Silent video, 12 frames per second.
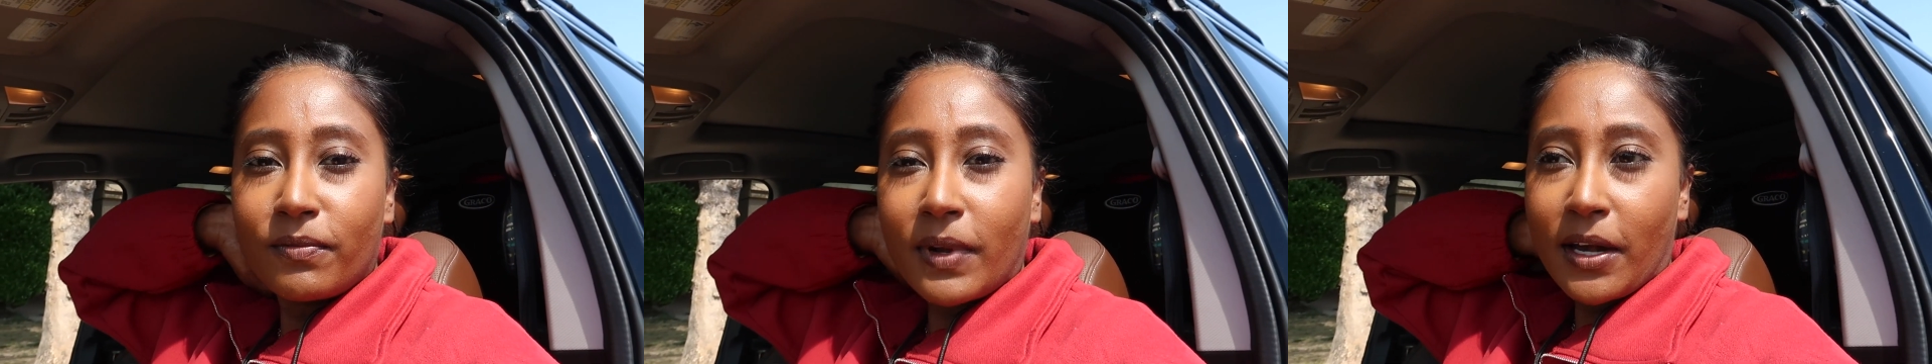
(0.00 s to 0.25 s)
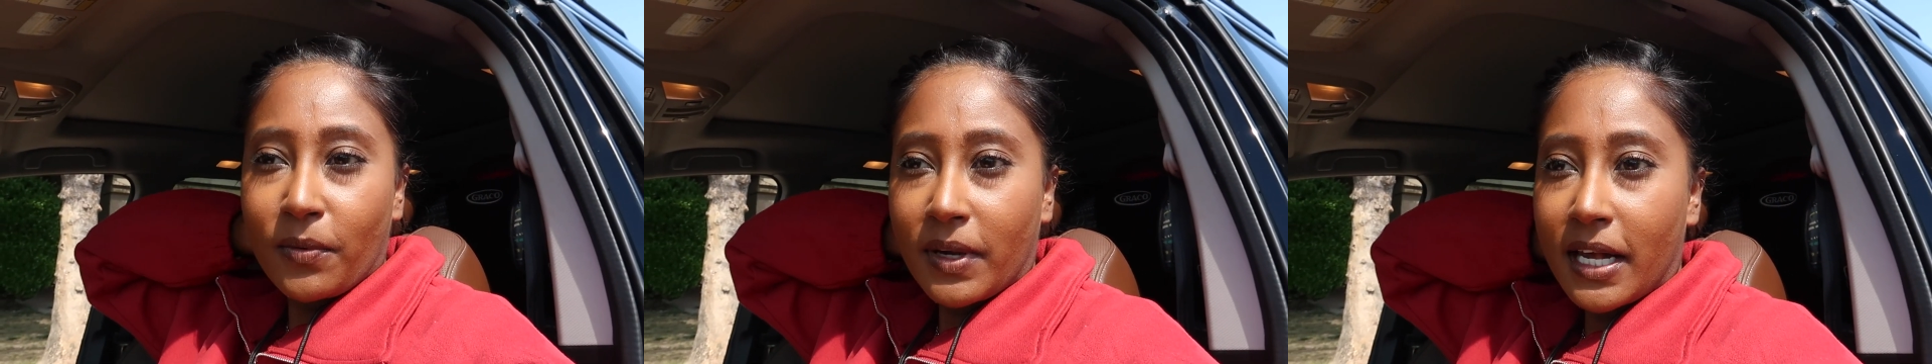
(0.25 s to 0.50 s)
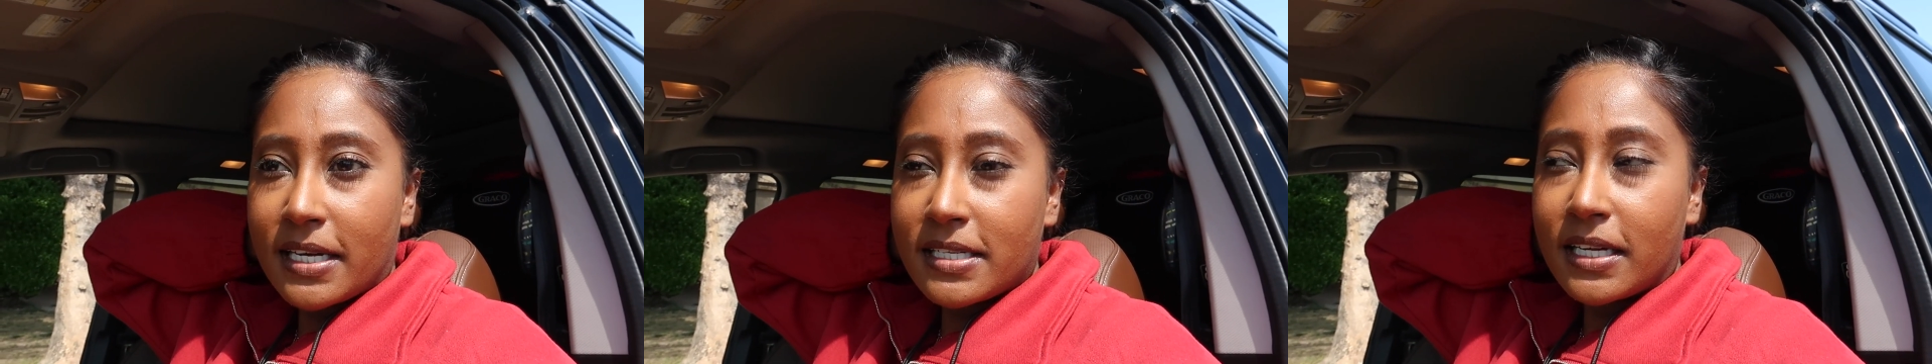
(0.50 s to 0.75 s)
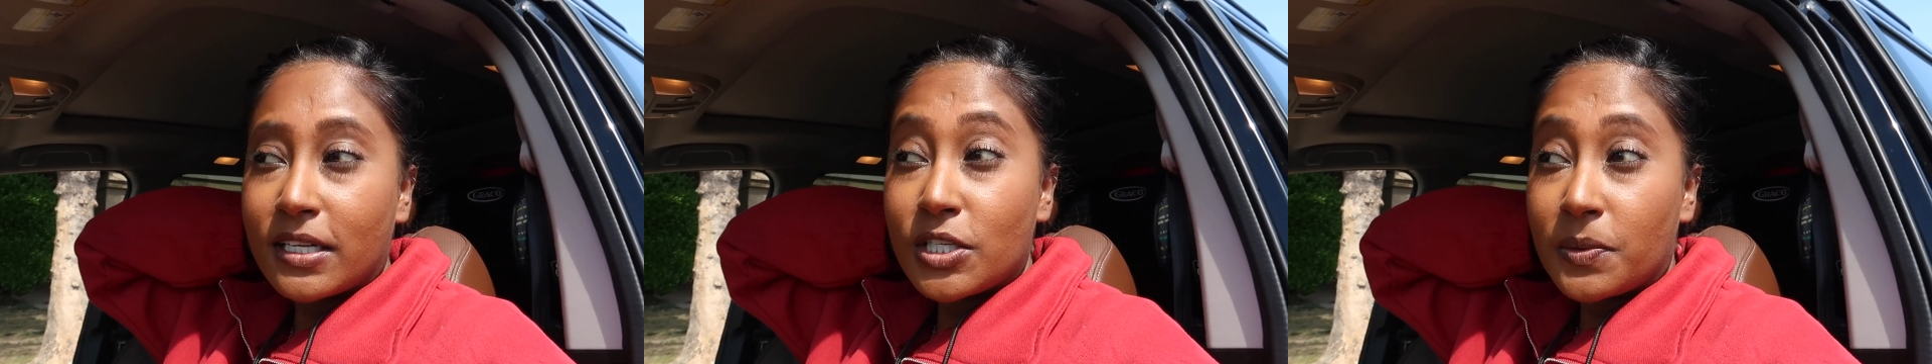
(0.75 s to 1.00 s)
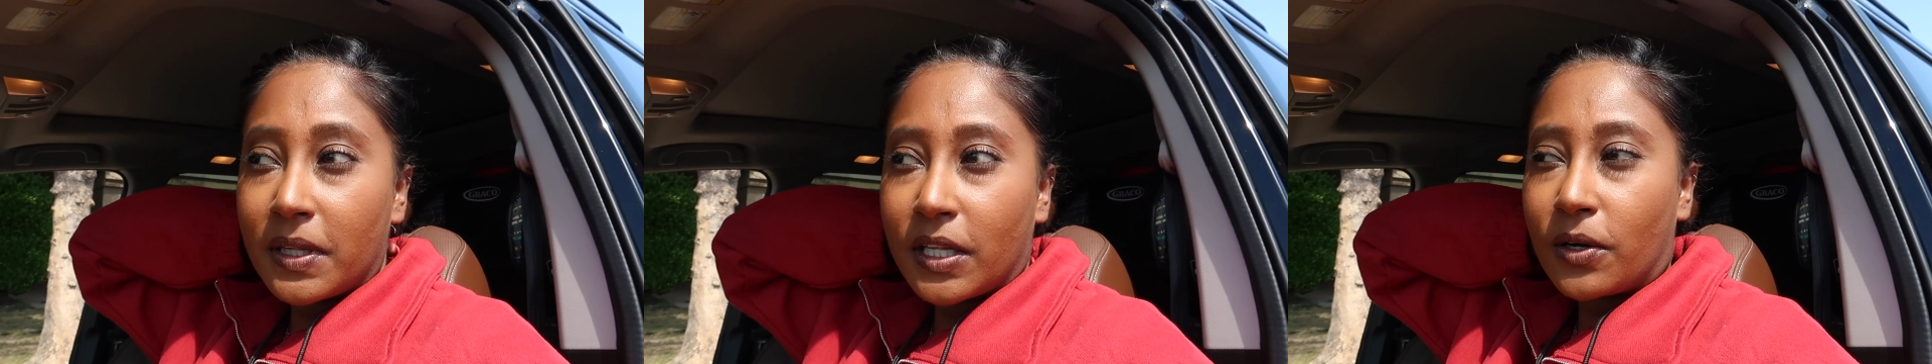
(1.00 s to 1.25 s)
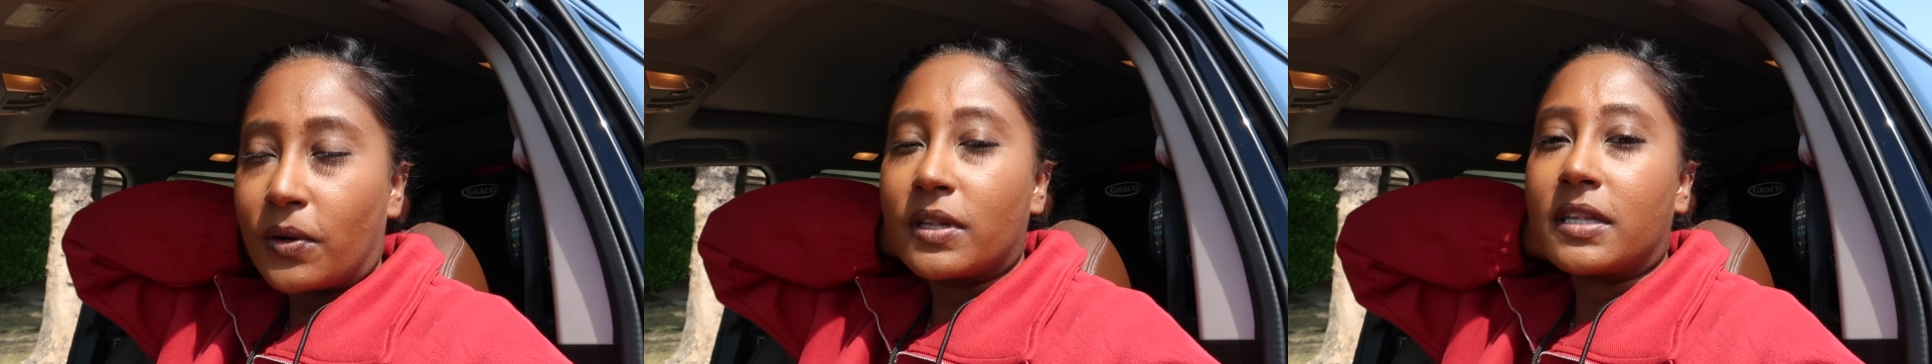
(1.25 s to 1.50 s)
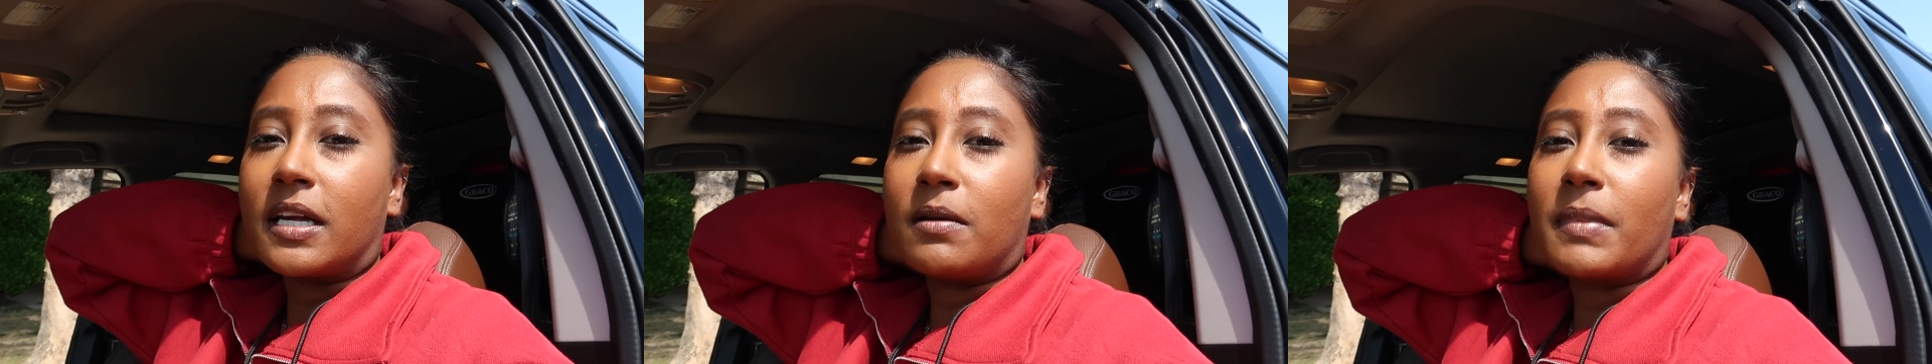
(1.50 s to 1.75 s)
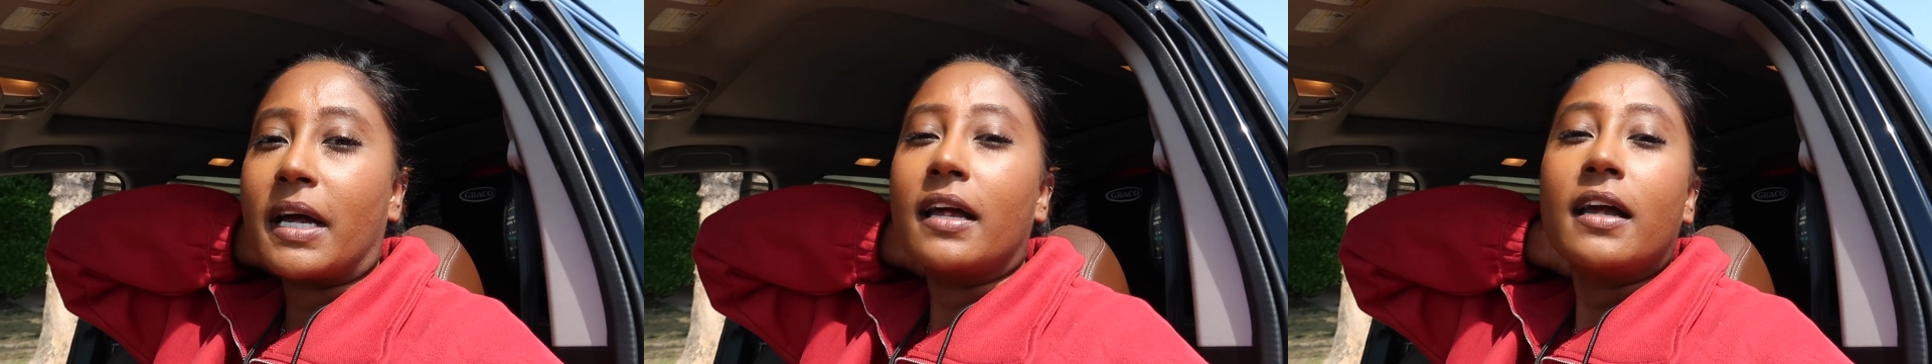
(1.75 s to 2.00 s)
like relaxing and doing their own thing,
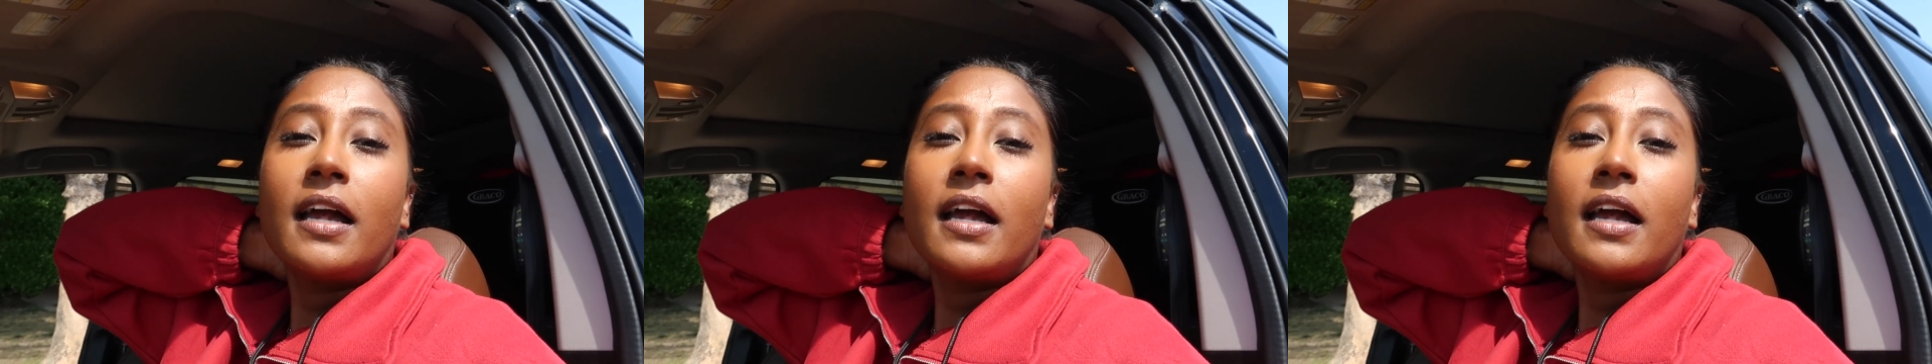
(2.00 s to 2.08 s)
but